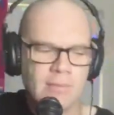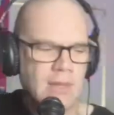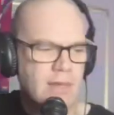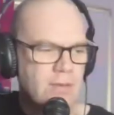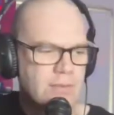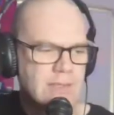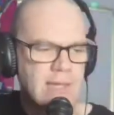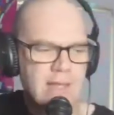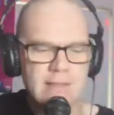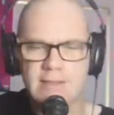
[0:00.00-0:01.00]
equals
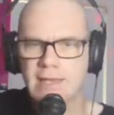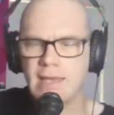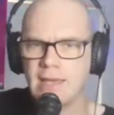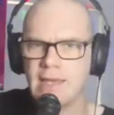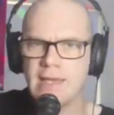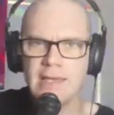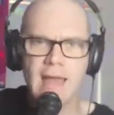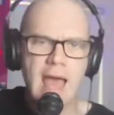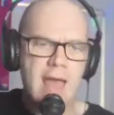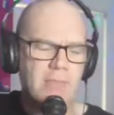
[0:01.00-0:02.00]
16.
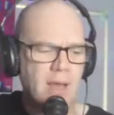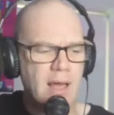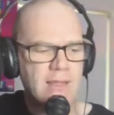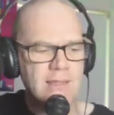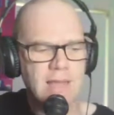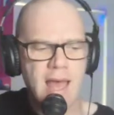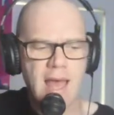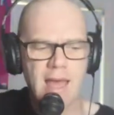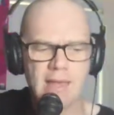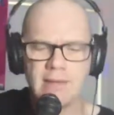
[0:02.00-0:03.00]
9 plus
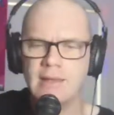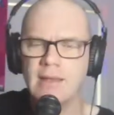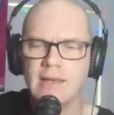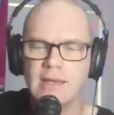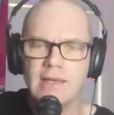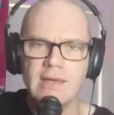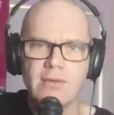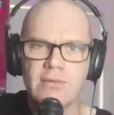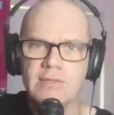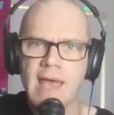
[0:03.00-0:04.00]
9
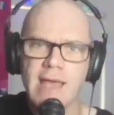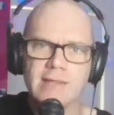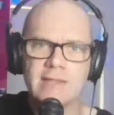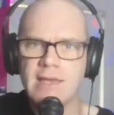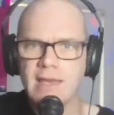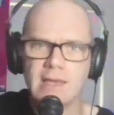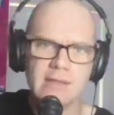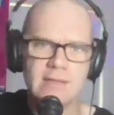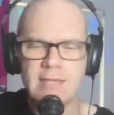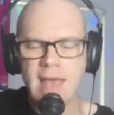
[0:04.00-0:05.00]
equals 18.
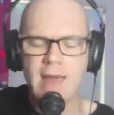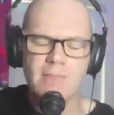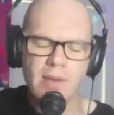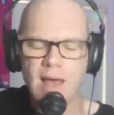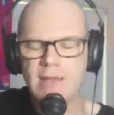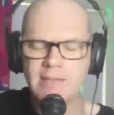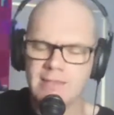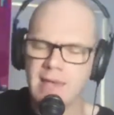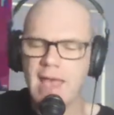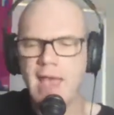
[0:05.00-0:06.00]
10 plus
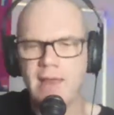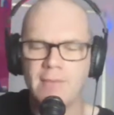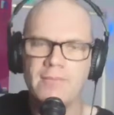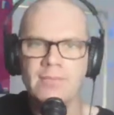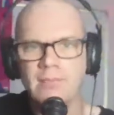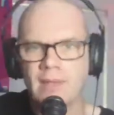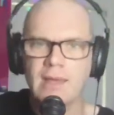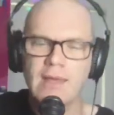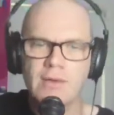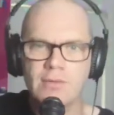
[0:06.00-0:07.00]
10
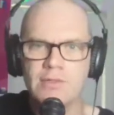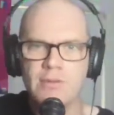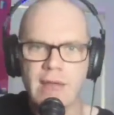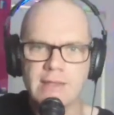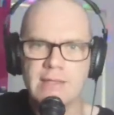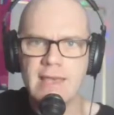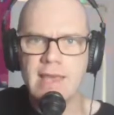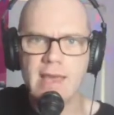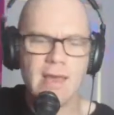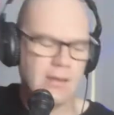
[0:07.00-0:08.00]
equals 20.